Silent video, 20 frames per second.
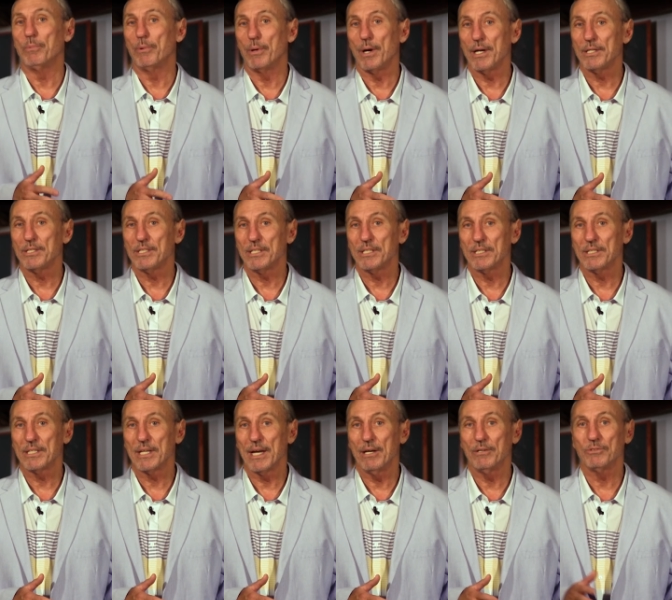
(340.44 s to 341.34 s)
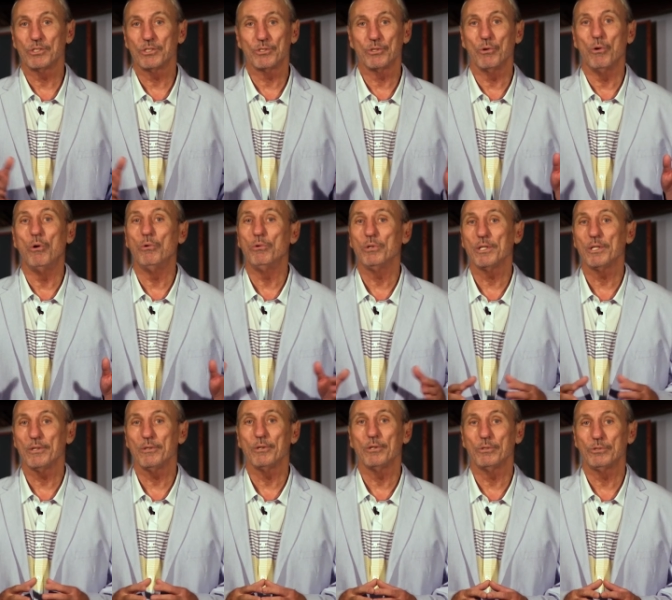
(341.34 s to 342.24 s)
price discounts to
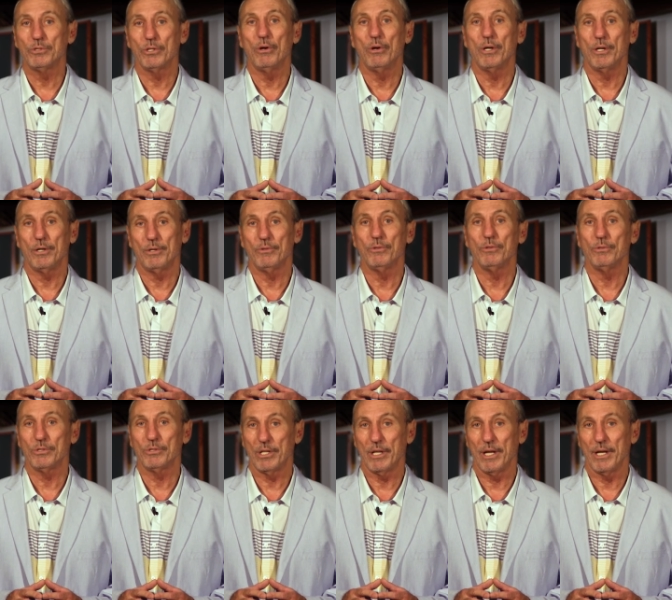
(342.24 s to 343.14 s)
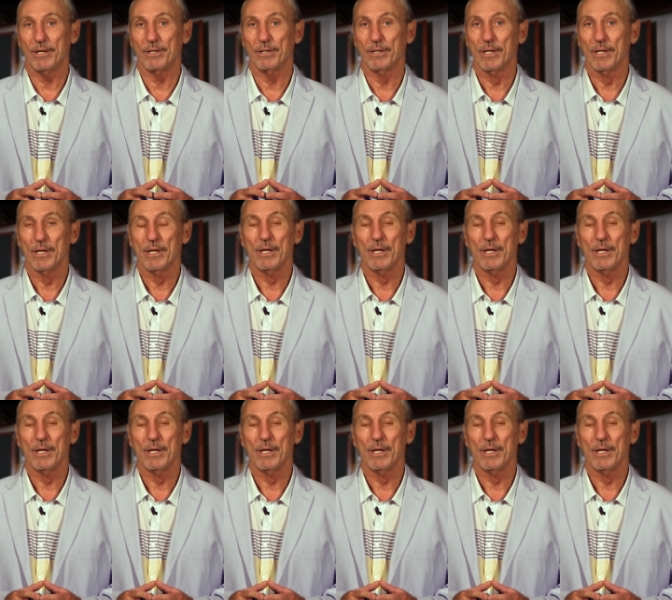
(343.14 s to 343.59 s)
only those on our newsletter.